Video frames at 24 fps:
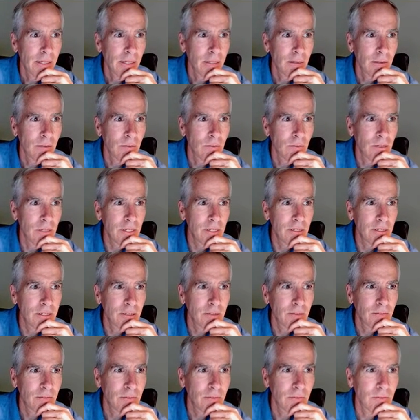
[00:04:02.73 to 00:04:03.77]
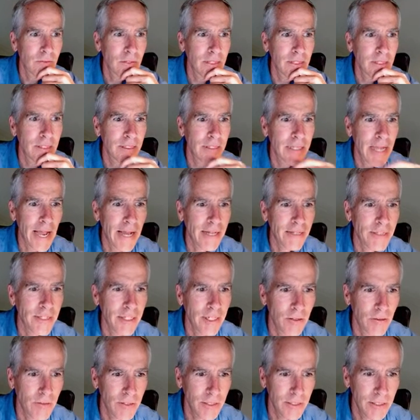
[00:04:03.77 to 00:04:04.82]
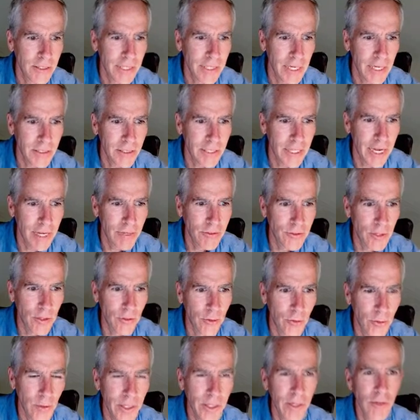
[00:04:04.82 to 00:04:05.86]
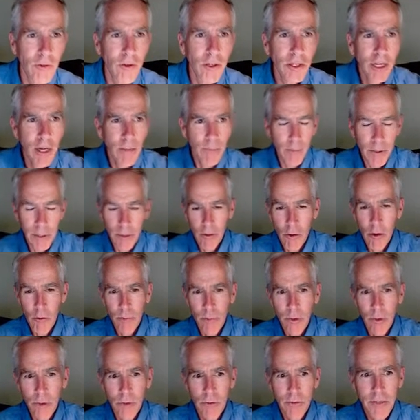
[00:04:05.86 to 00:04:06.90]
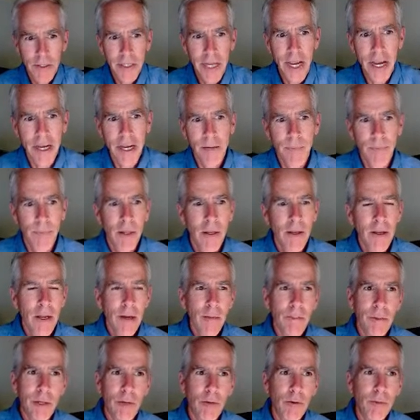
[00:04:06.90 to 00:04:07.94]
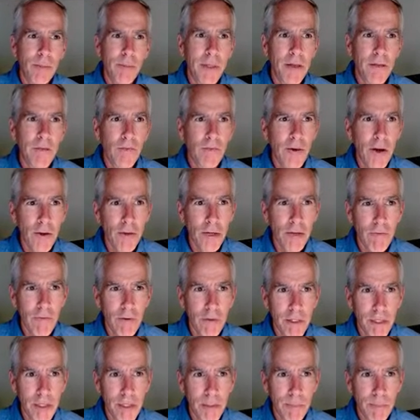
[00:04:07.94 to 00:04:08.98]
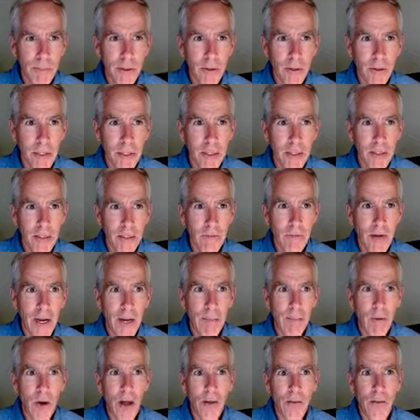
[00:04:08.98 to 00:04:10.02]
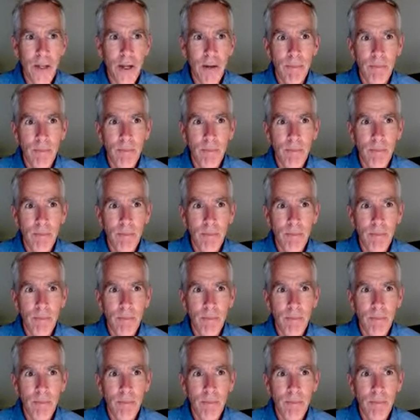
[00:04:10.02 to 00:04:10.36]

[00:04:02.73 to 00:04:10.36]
These ads here, these text ads, are triggered to come to the Home Reserve site. But it would be a far different experience if I brought them